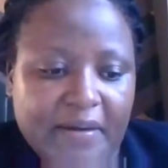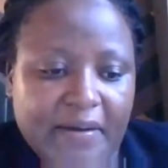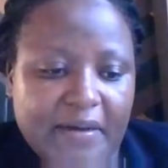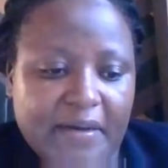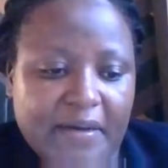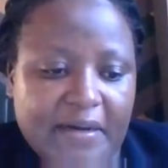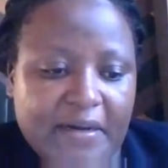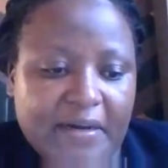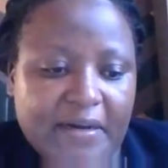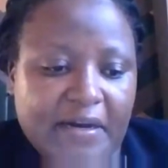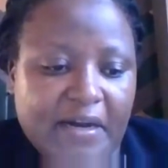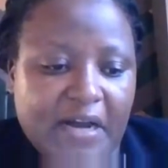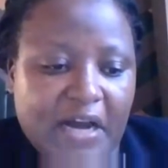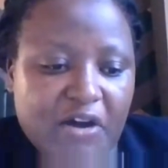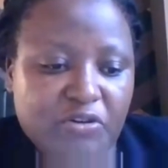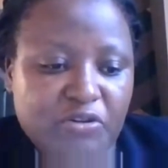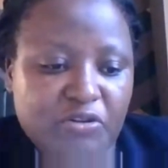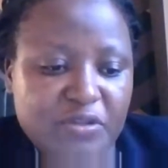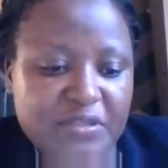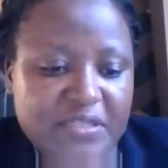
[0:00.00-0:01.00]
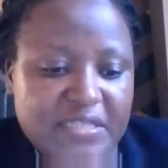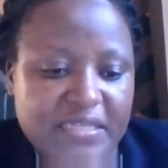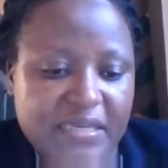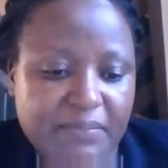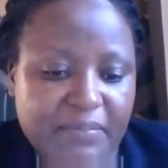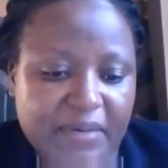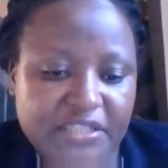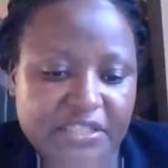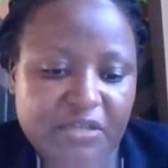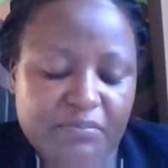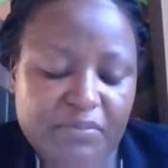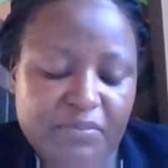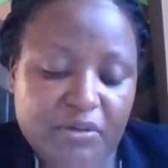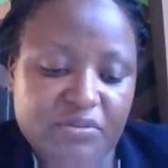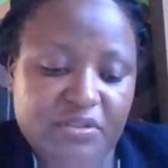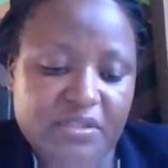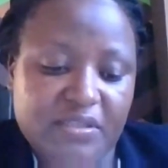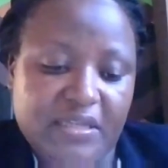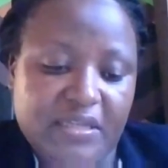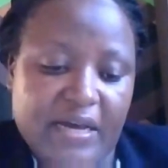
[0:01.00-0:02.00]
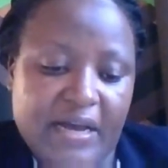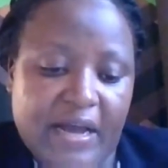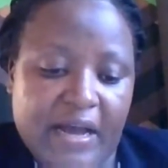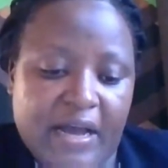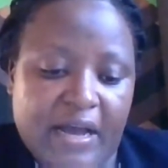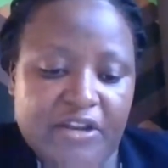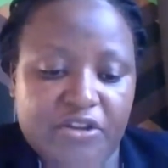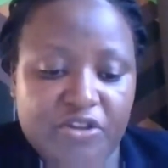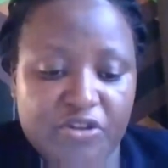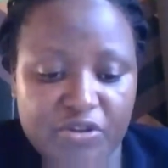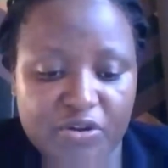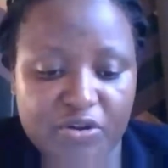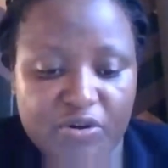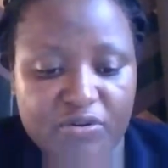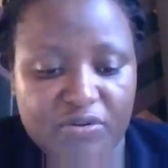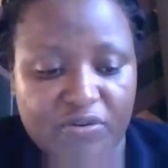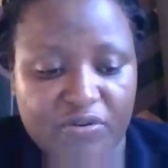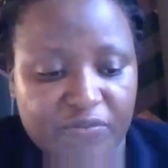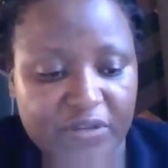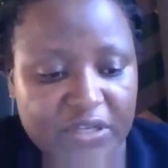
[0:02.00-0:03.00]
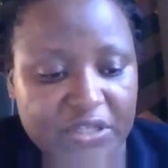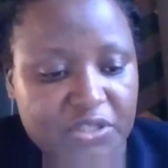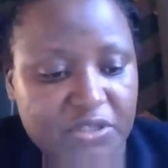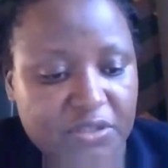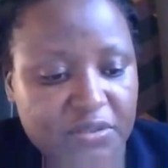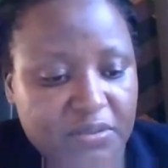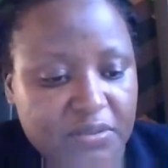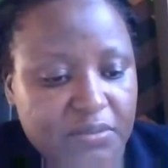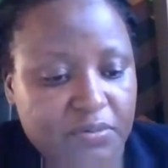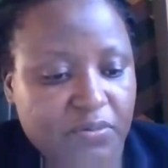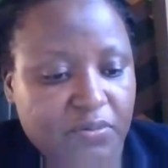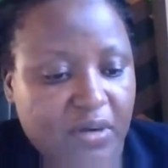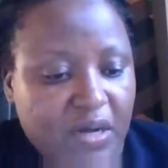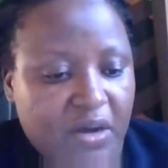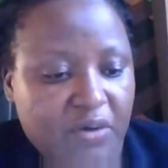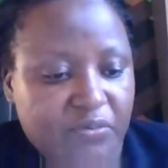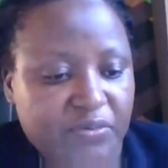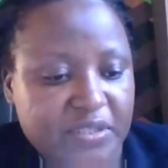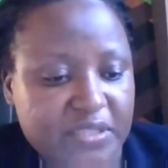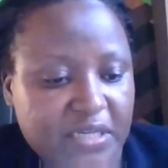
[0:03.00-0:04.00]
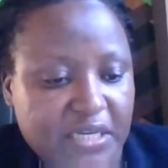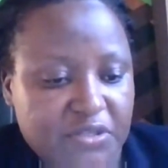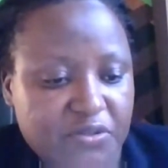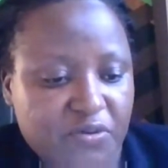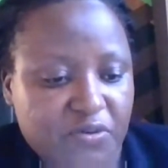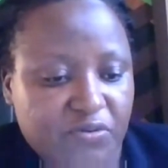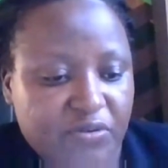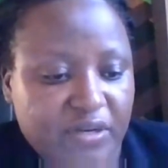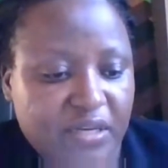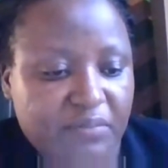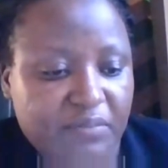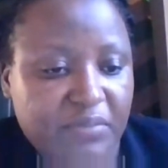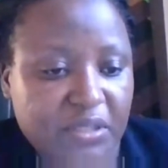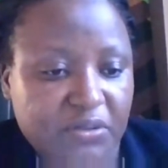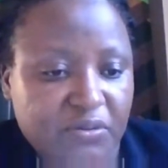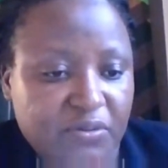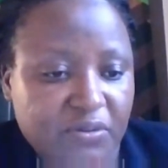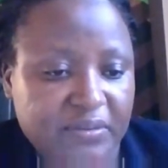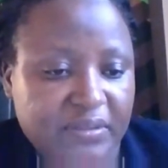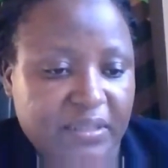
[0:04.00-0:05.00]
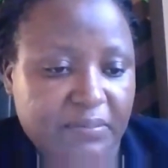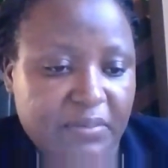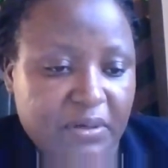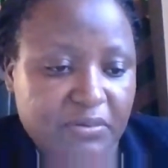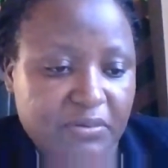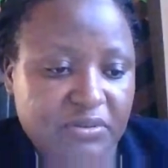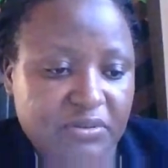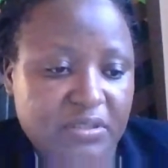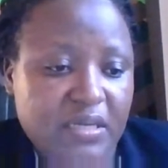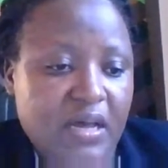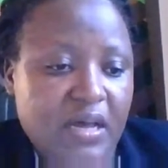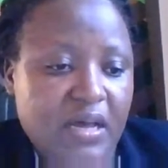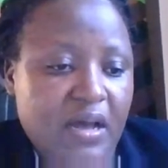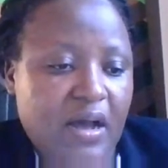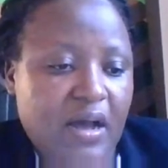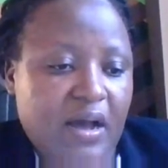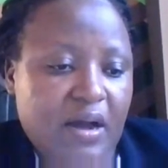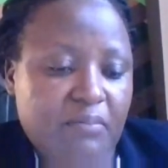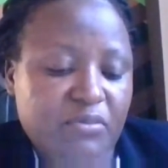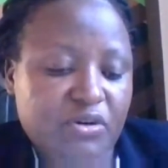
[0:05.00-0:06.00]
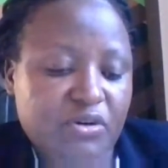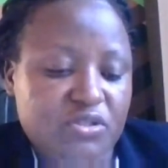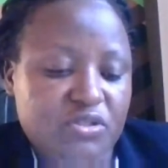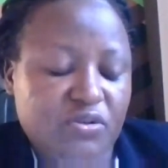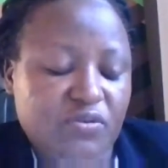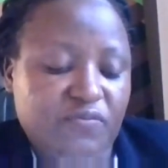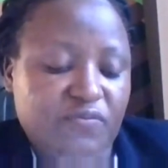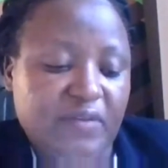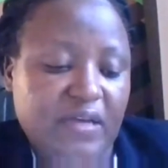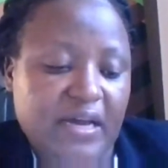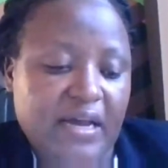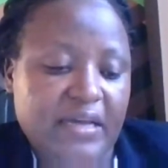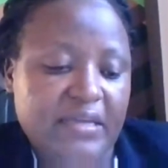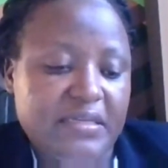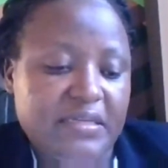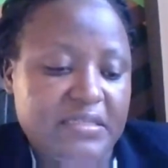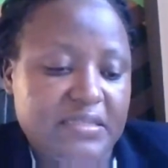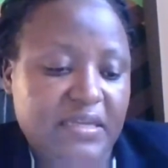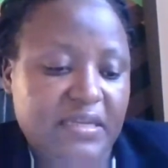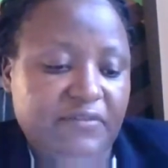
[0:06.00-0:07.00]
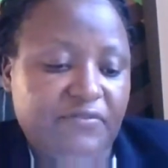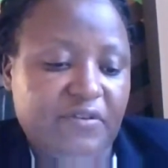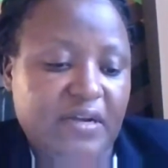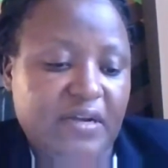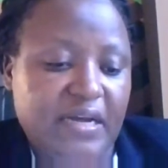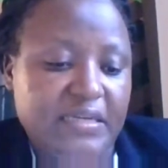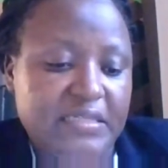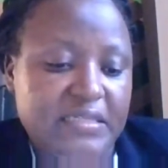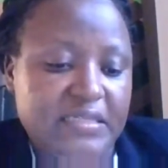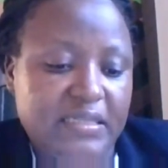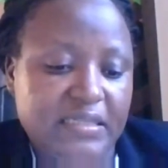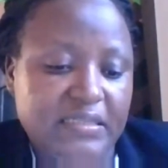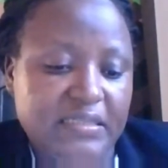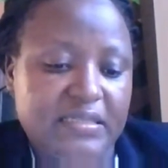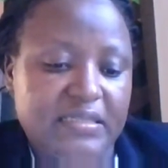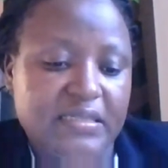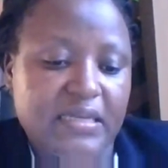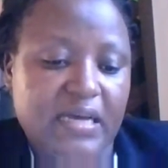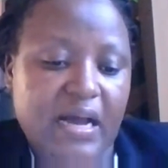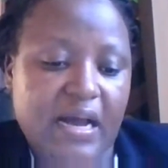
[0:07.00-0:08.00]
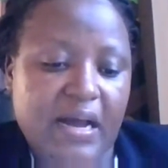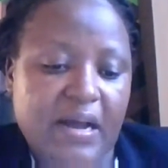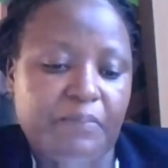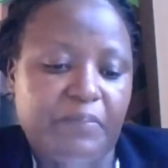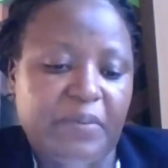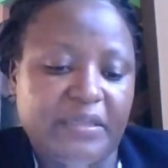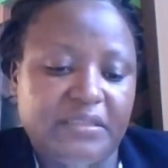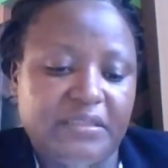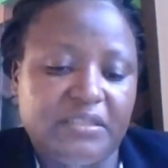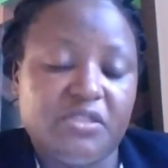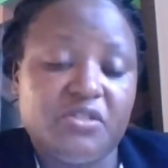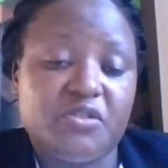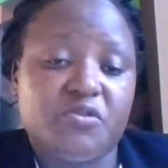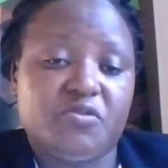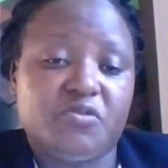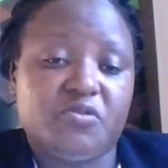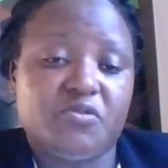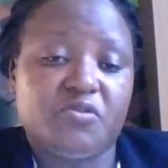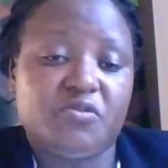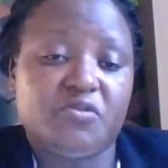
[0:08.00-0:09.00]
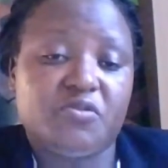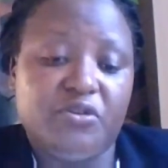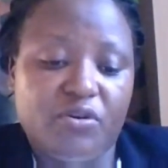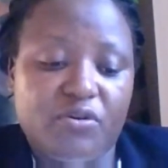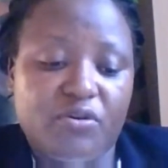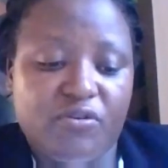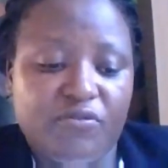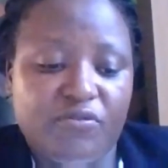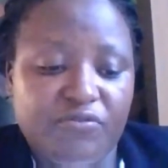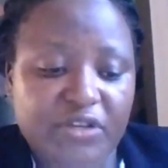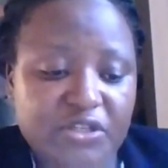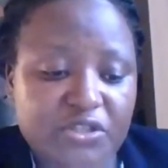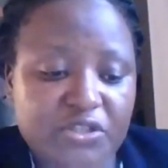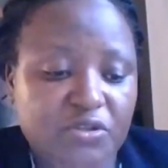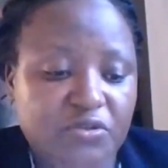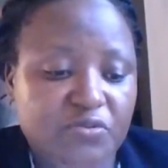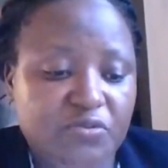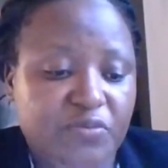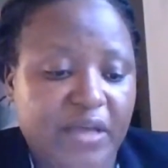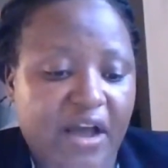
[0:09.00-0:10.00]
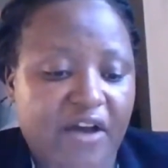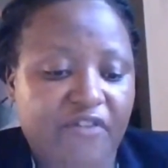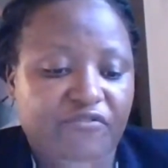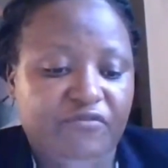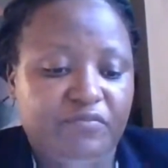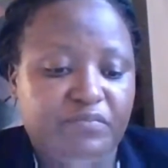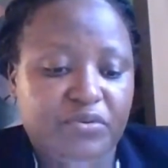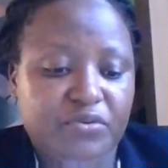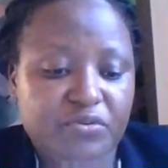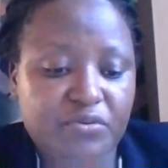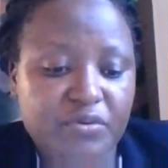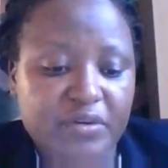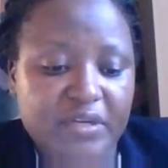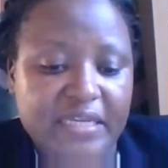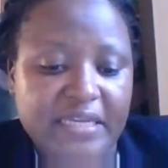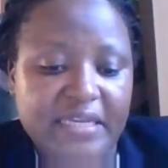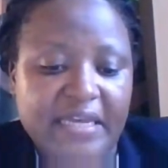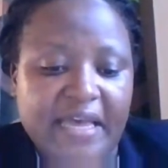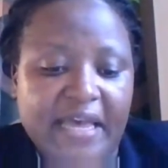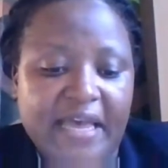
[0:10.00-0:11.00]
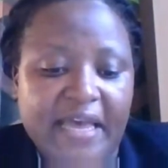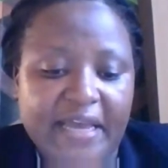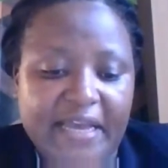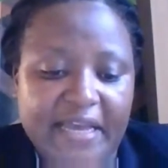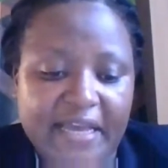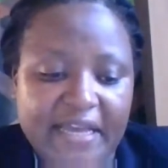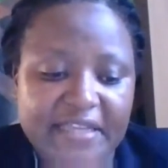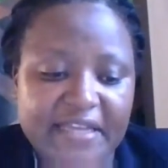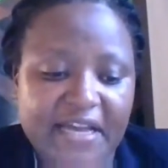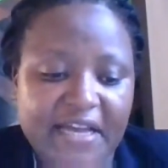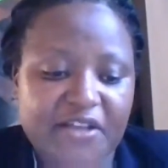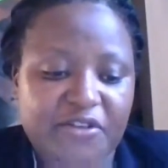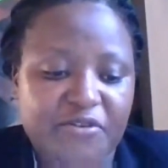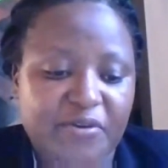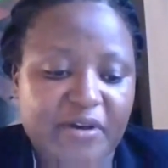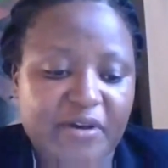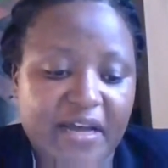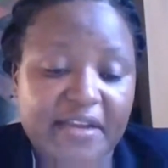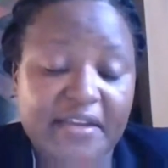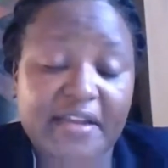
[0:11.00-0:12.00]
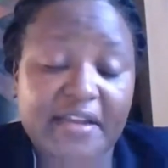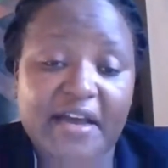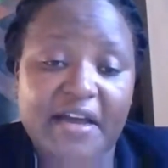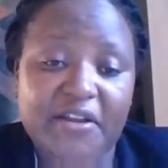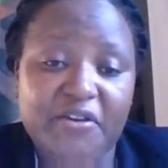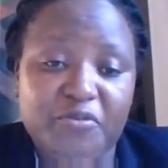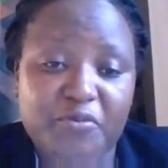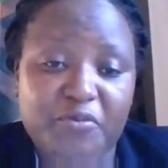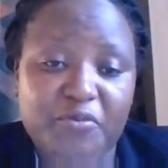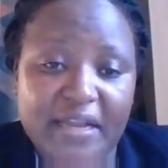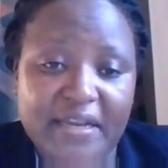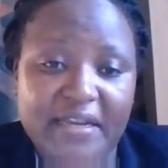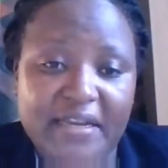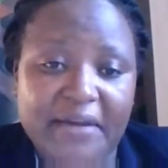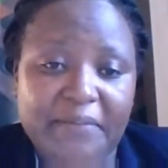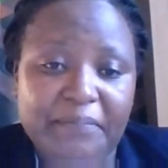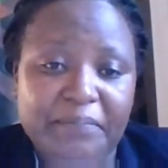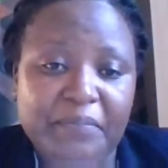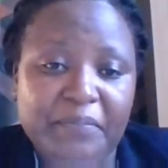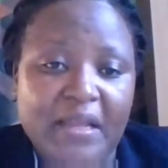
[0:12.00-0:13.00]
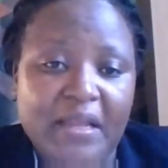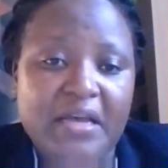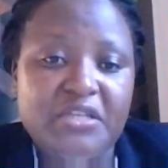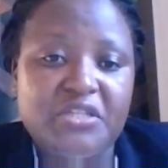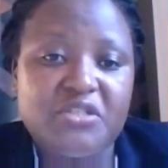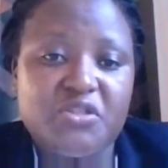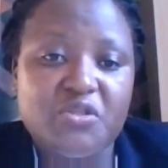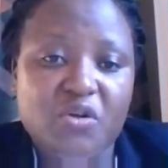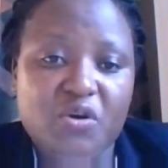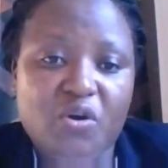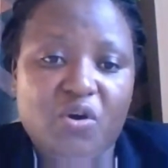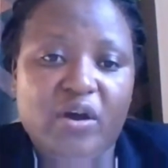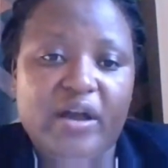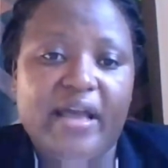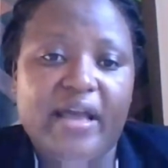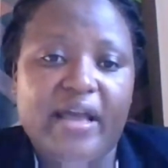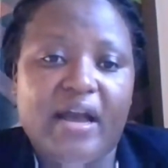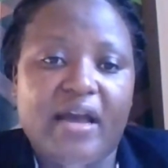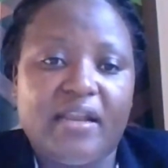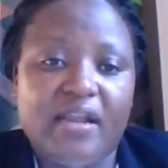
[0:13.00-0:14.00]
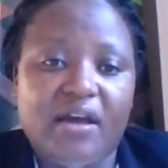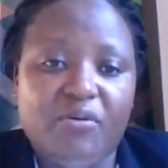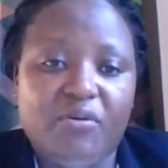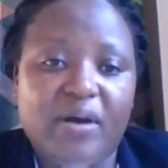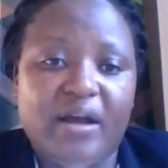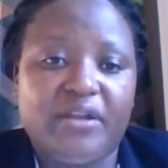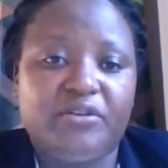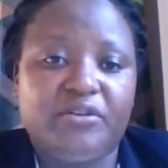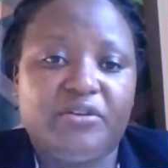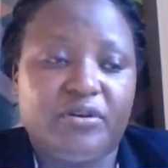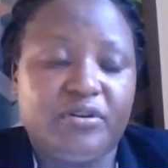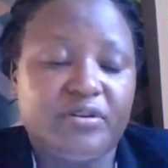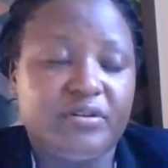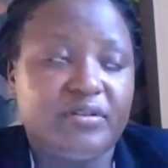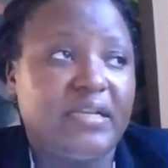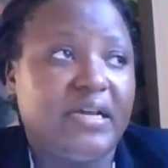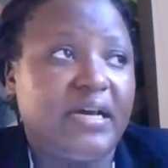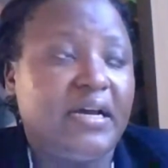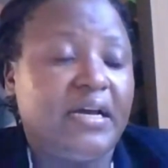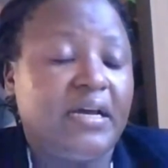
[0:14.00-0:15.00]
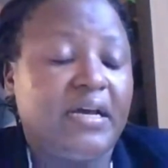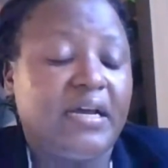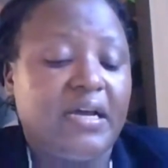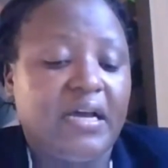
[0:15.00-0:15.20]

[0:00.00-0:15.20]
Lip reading: I will not say much about the New York Convention, which has already been talked about. Most of the East African states are parties to the New York Convention. We have Burundi, Kenya, Uganda, and Rwanda. So an award holder